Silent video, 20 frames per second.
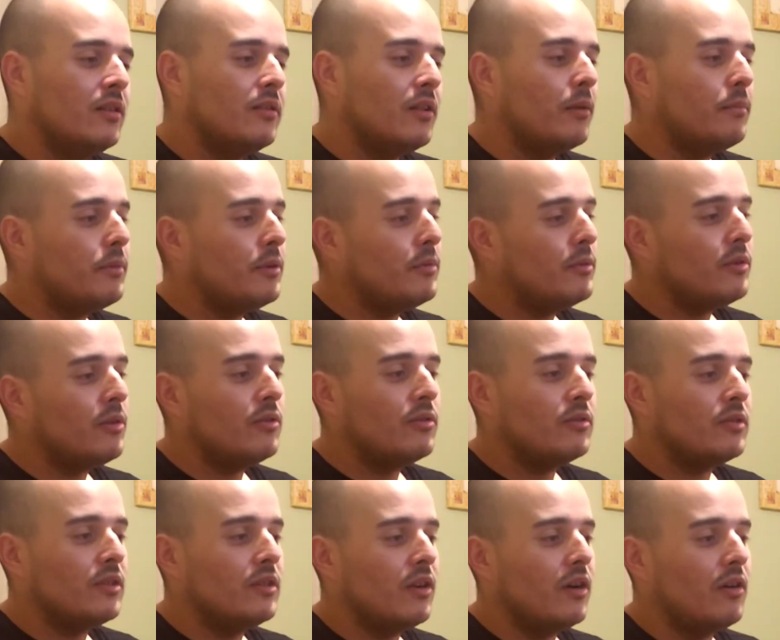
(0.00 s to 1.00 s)
Some people
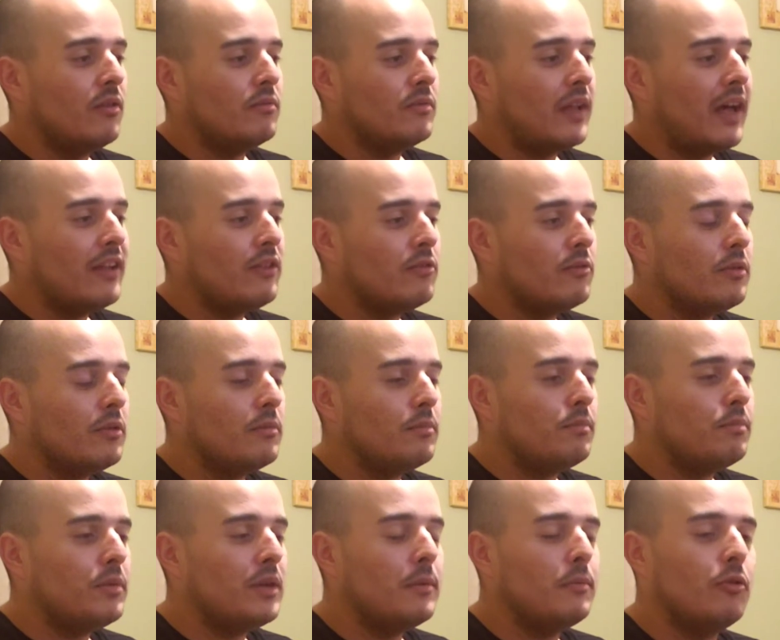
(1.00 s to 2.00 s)
don't, you know, not too many
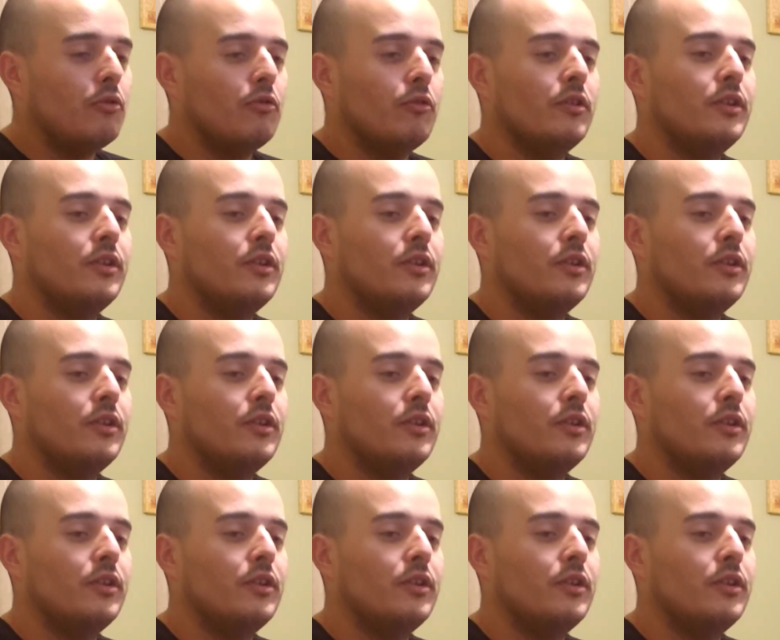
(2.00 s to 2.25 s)
people